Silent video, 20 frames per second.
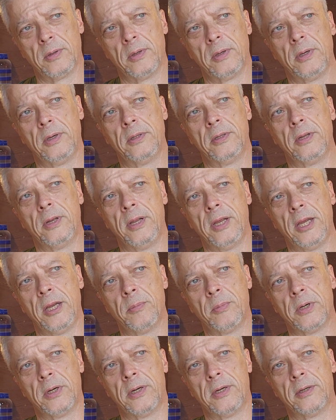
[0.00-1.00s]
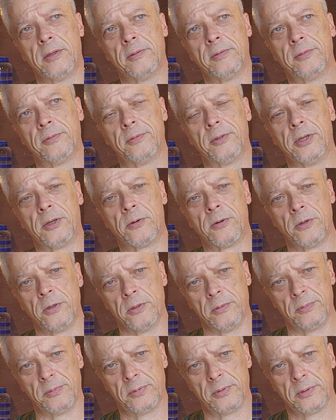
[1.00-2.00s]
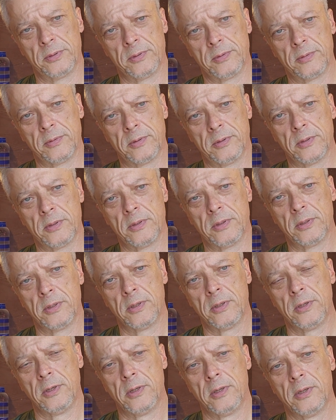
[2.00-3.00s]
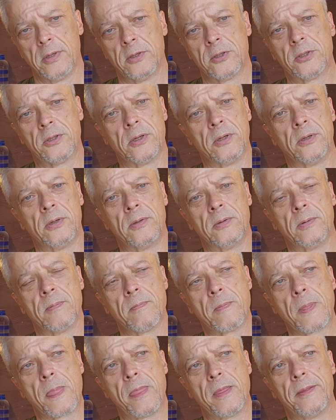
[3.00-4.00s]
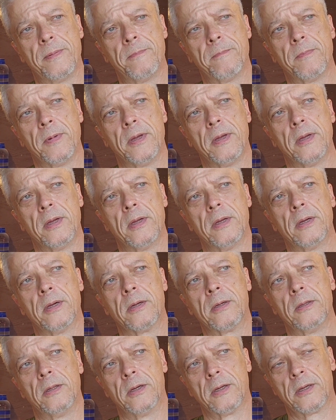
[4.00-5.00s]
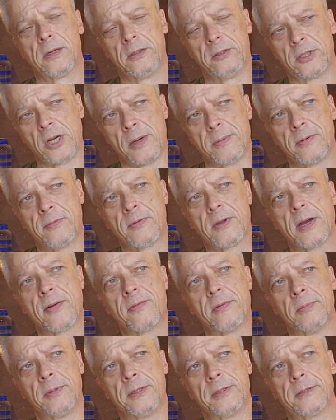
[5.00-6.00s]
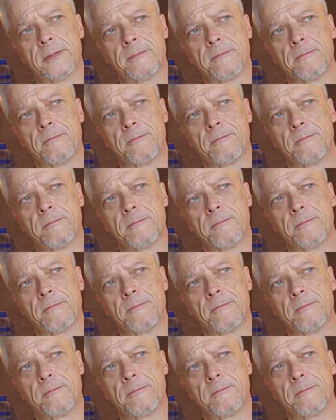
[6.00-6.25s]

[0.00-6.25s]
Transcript: in the name of the group. So the job of government,